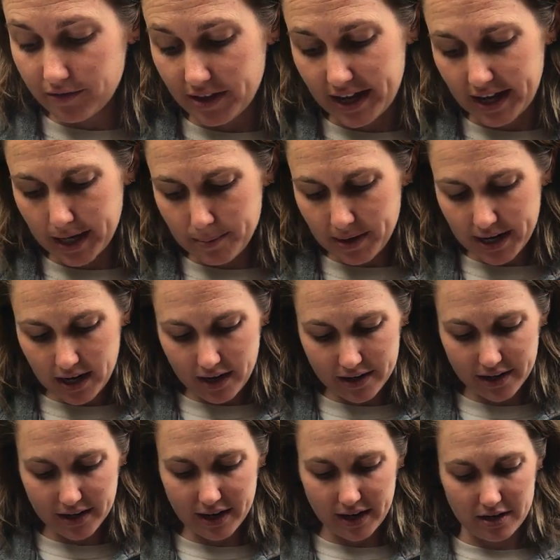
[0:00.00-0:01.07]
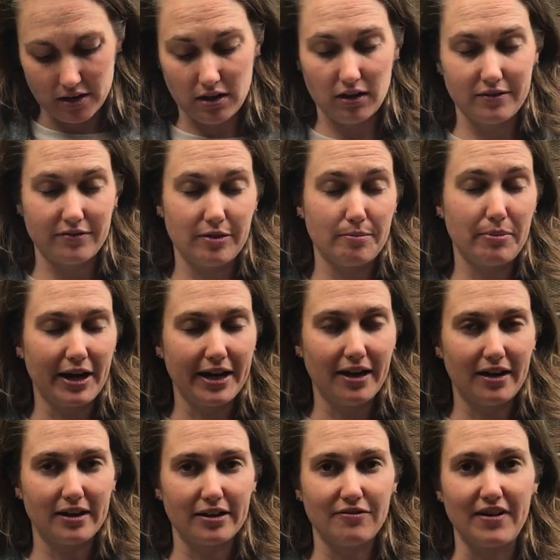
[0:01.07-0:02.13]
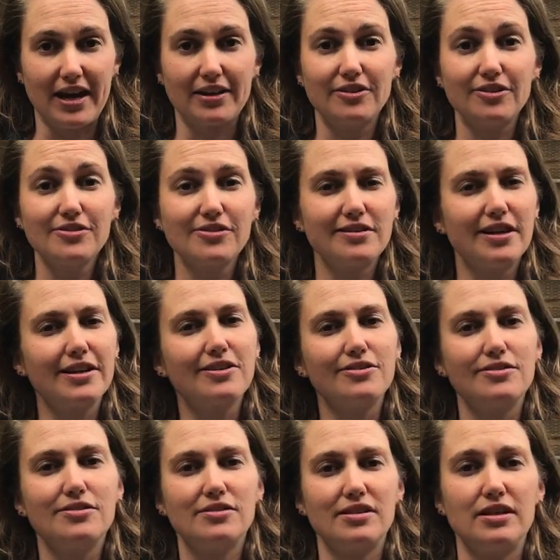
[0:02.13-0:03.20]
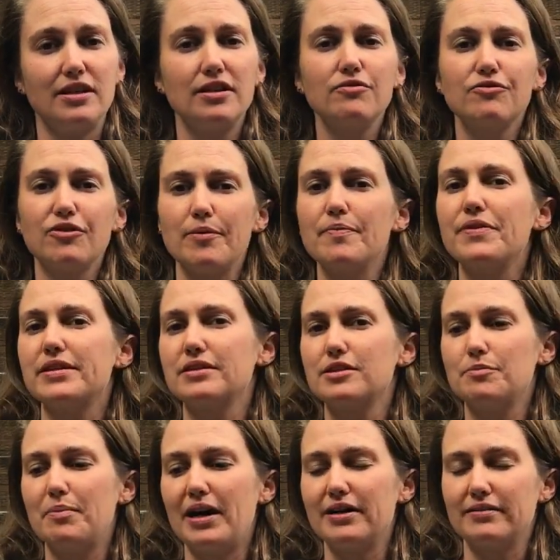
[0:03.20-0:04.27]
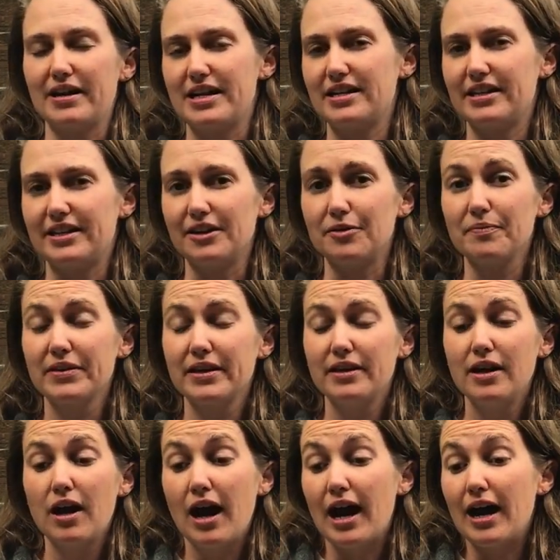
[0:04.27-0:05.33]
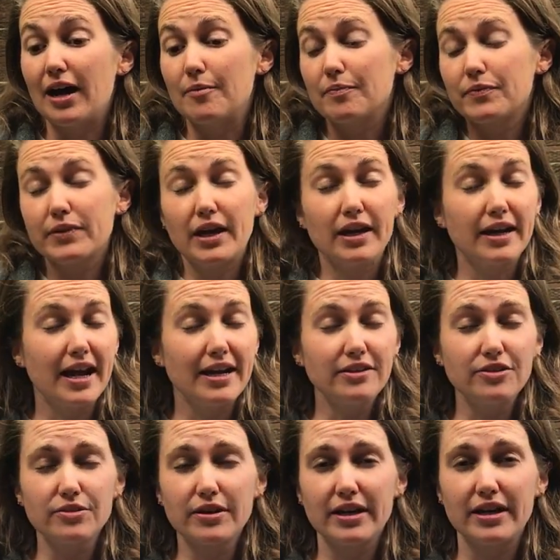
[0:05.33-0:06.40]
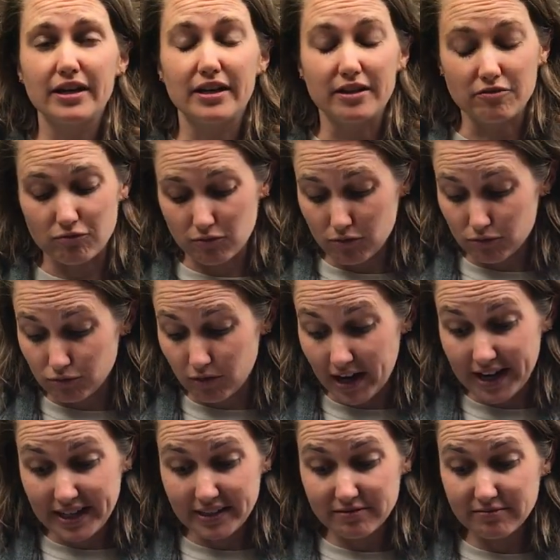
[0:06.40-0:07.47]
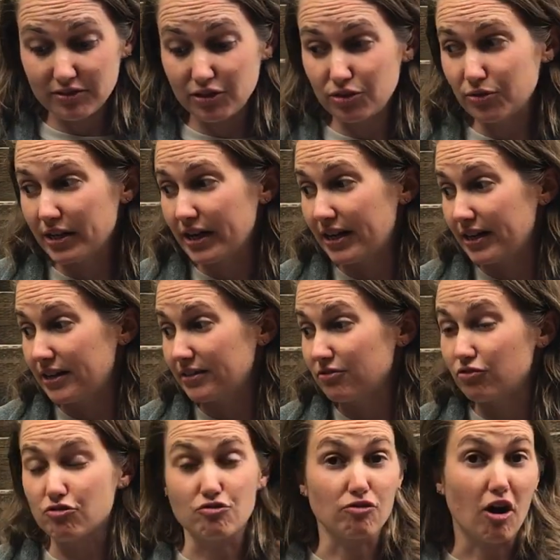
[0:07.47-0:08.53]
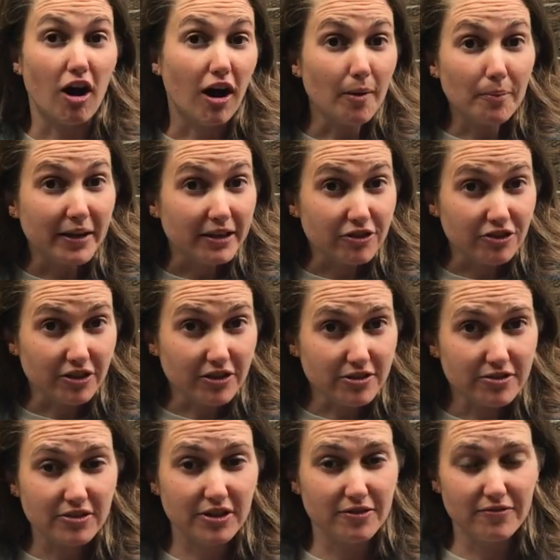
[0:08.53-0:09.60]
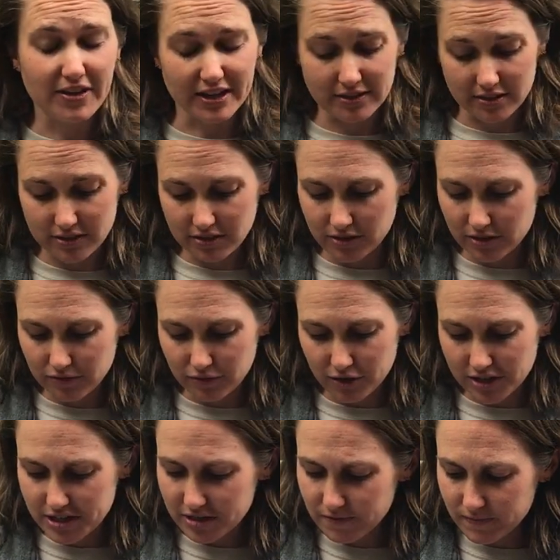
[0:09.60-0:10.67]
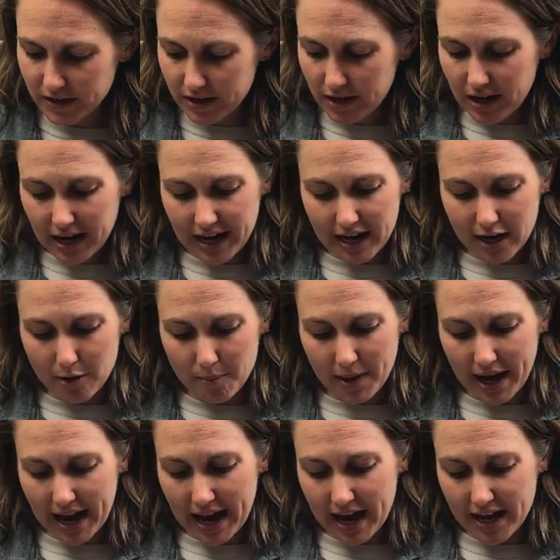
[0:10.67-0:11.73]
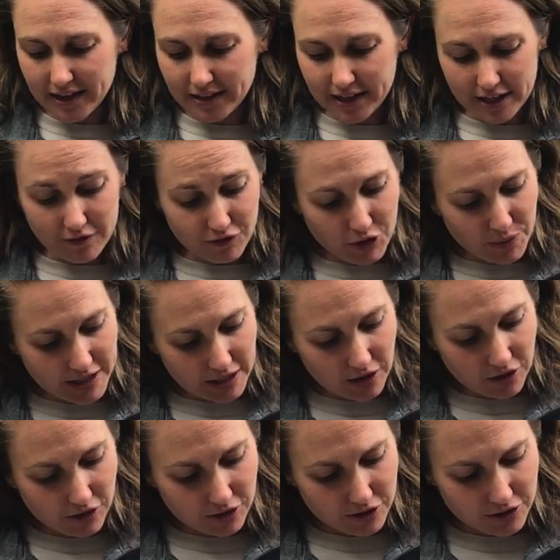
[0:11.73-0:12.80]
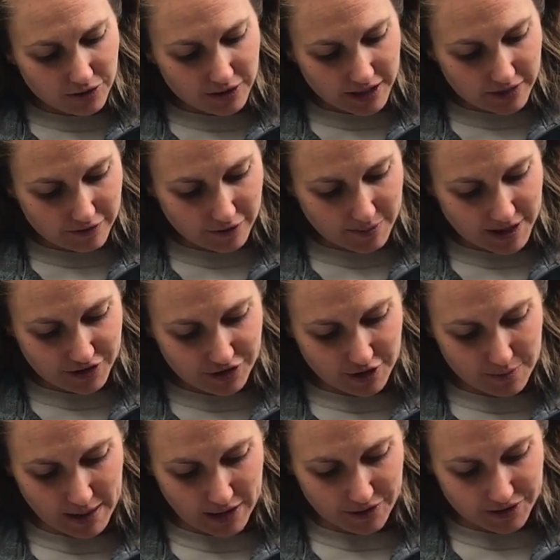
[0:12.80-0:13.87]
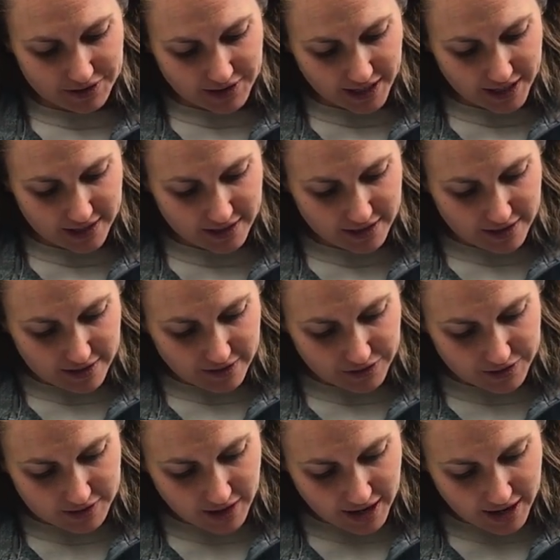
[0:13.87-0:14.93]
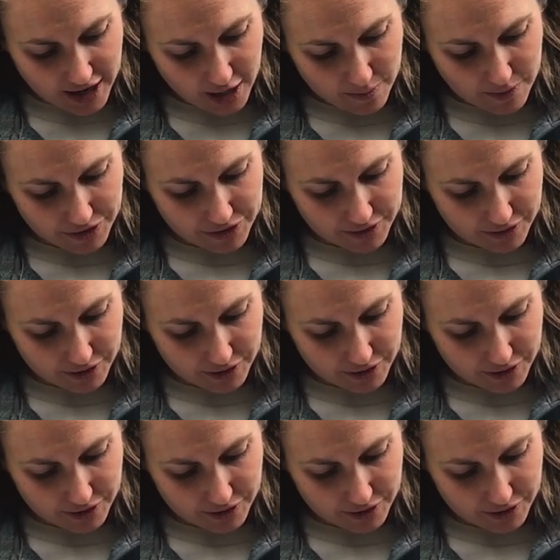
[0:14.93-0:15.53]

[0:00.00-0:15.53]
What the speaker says: of the abiotic and all of the biotic factors that I could see from this spot right here. Again, you can write, you can draw pictures if that's easier for you. And if you include information about the date, the time, the